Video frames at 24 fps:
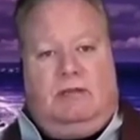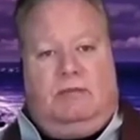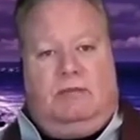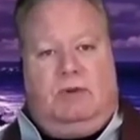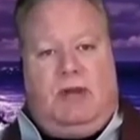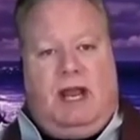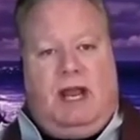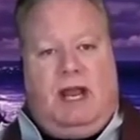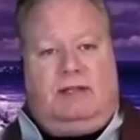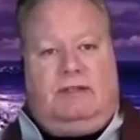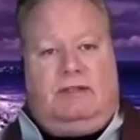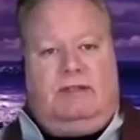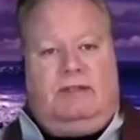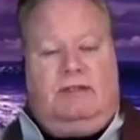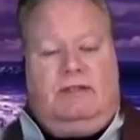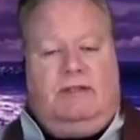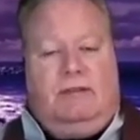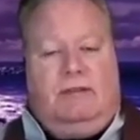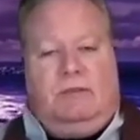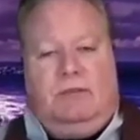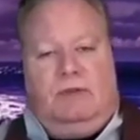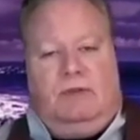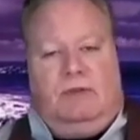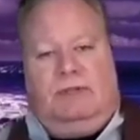The practice
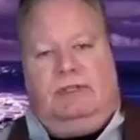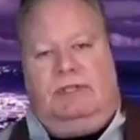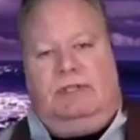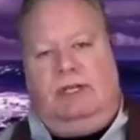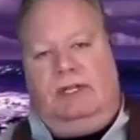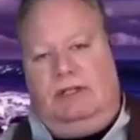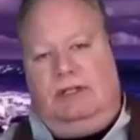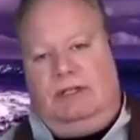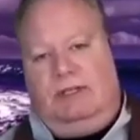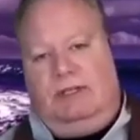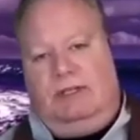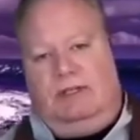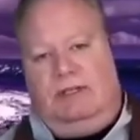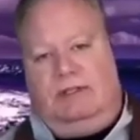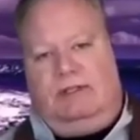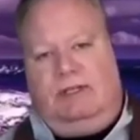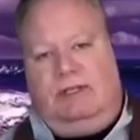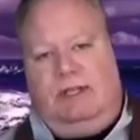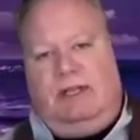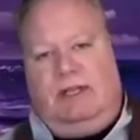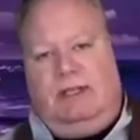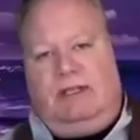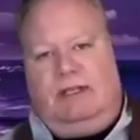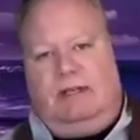of the Buddha's
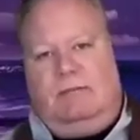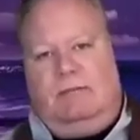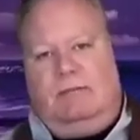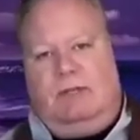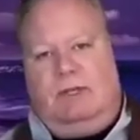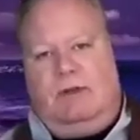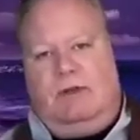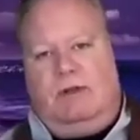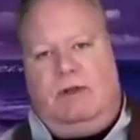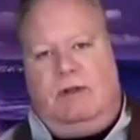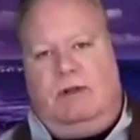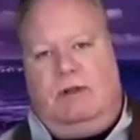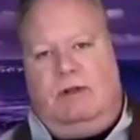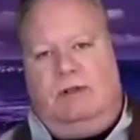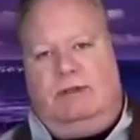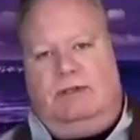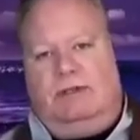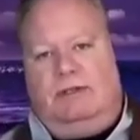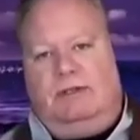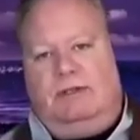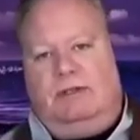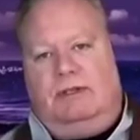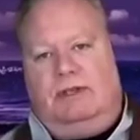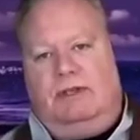teachings can be
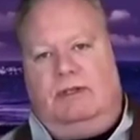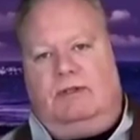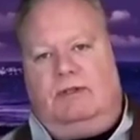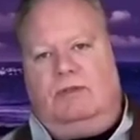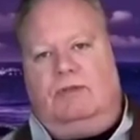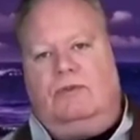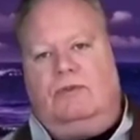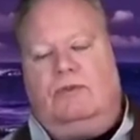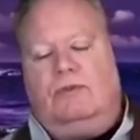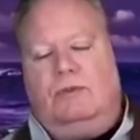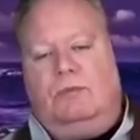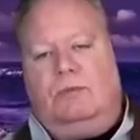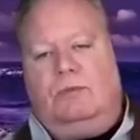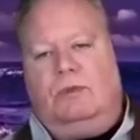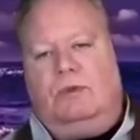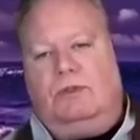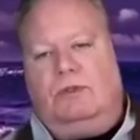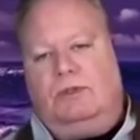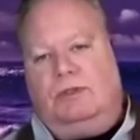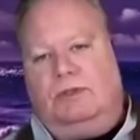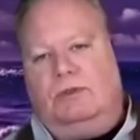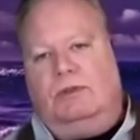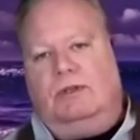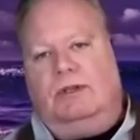called a true
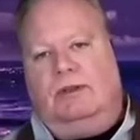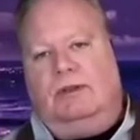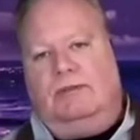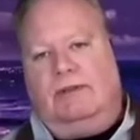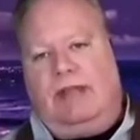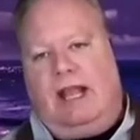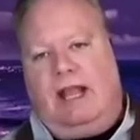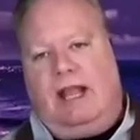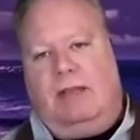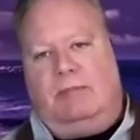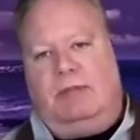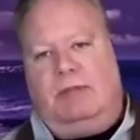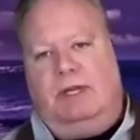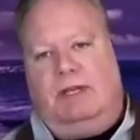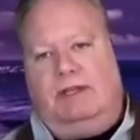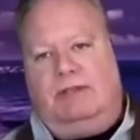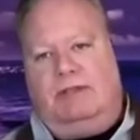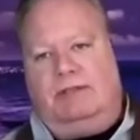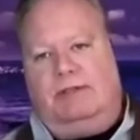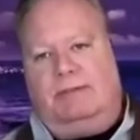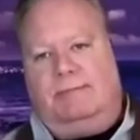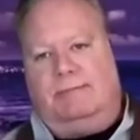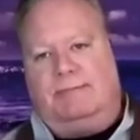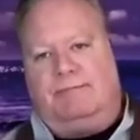pursuit of
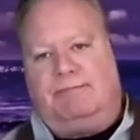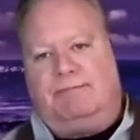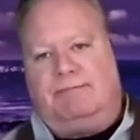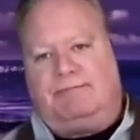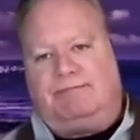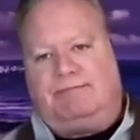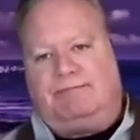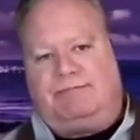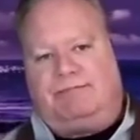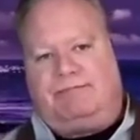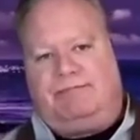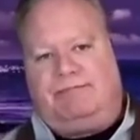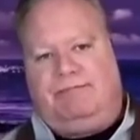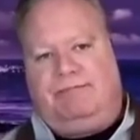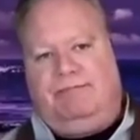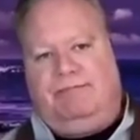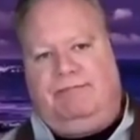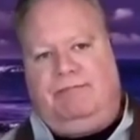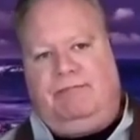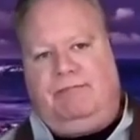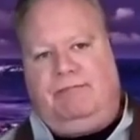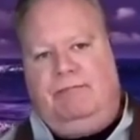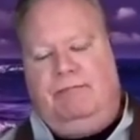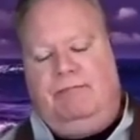happiness.
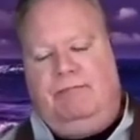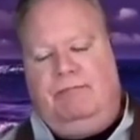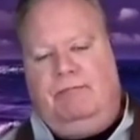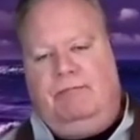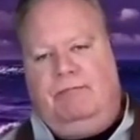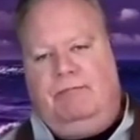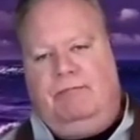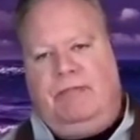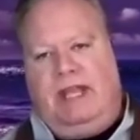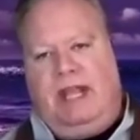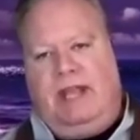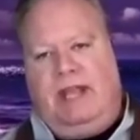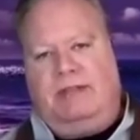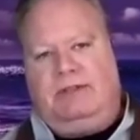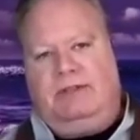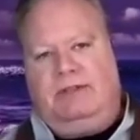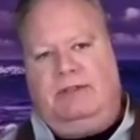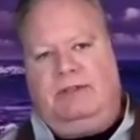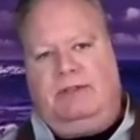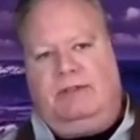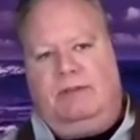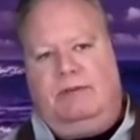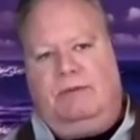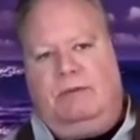The
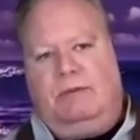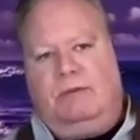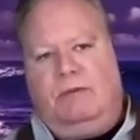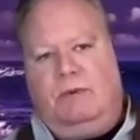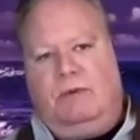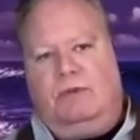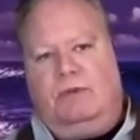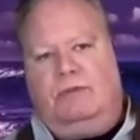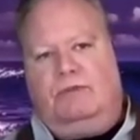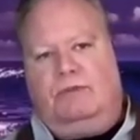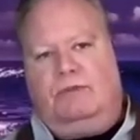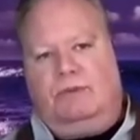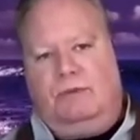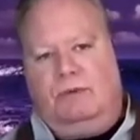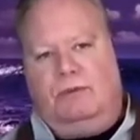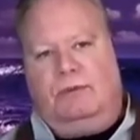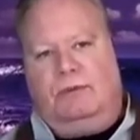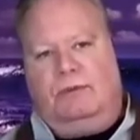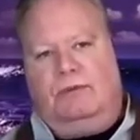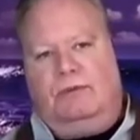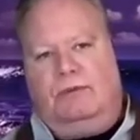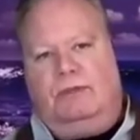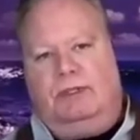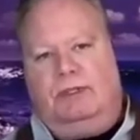essence of the word
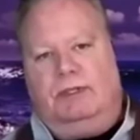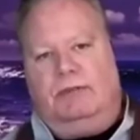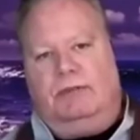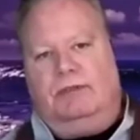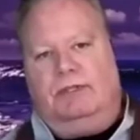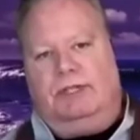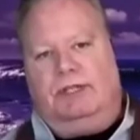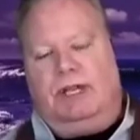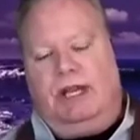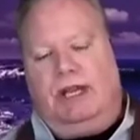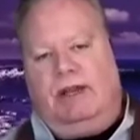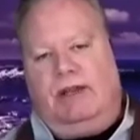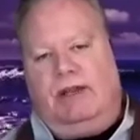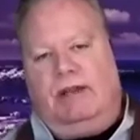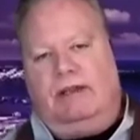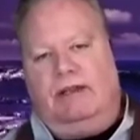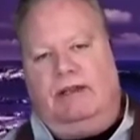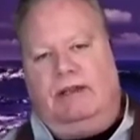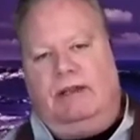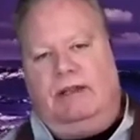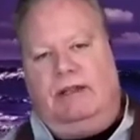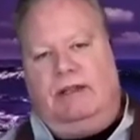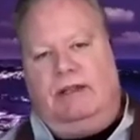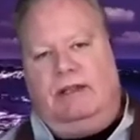true used here,
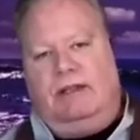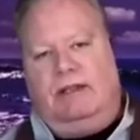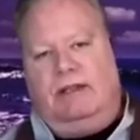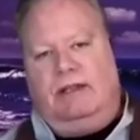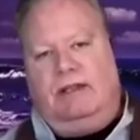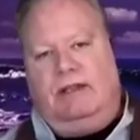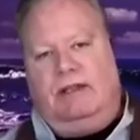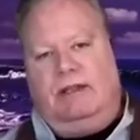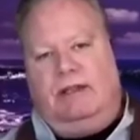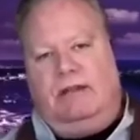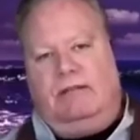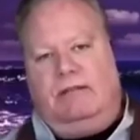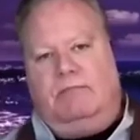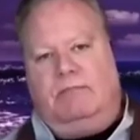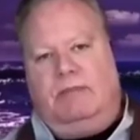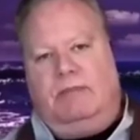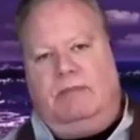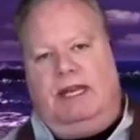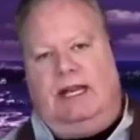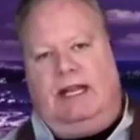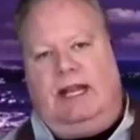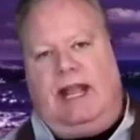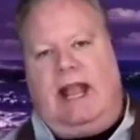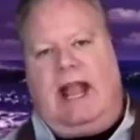
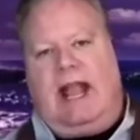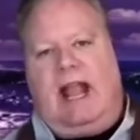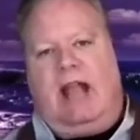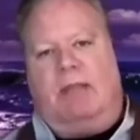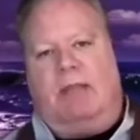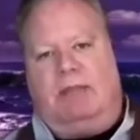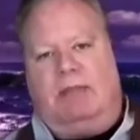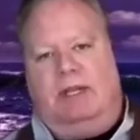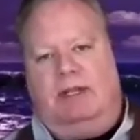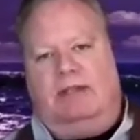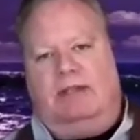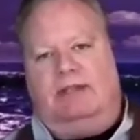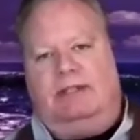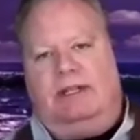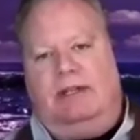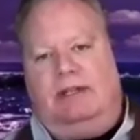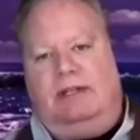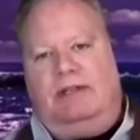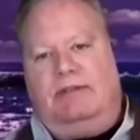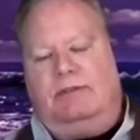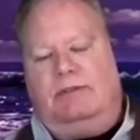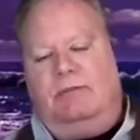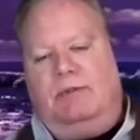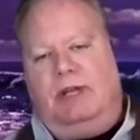meaning a happiness
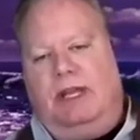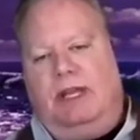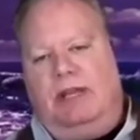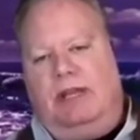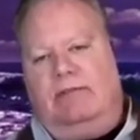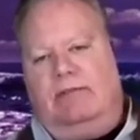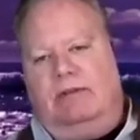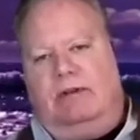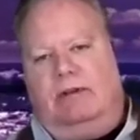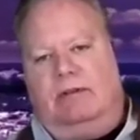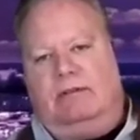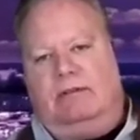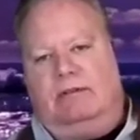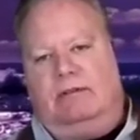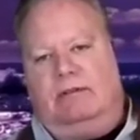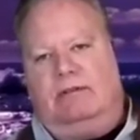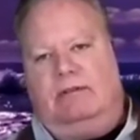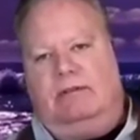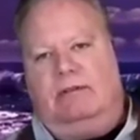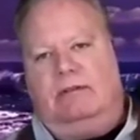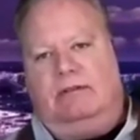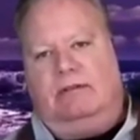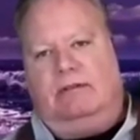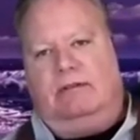that doesn't waver,
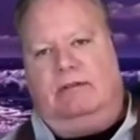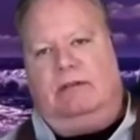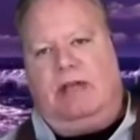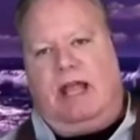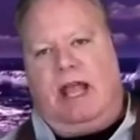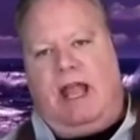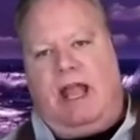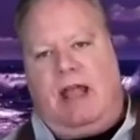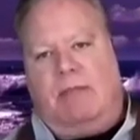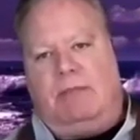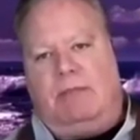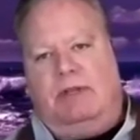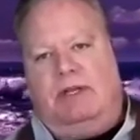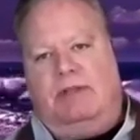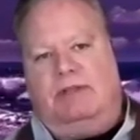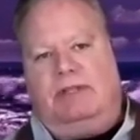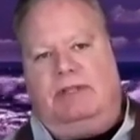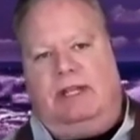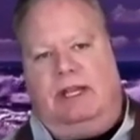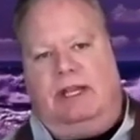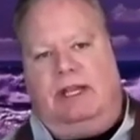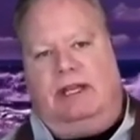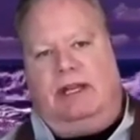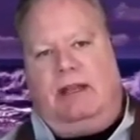a
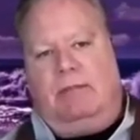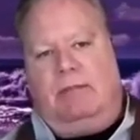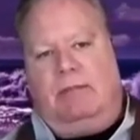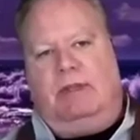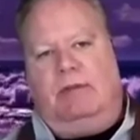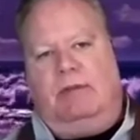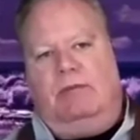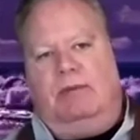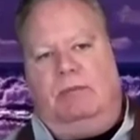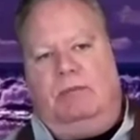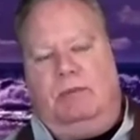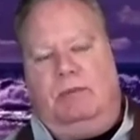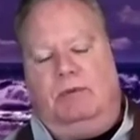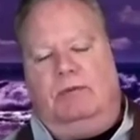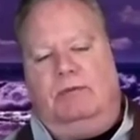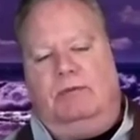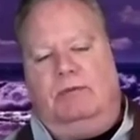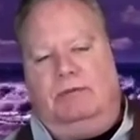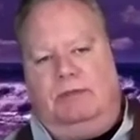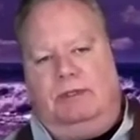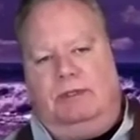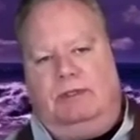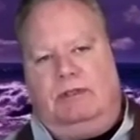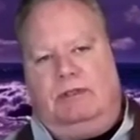happiness that cannot be
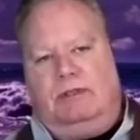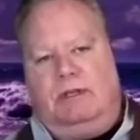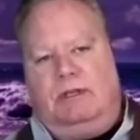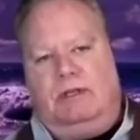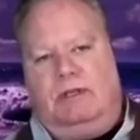removed.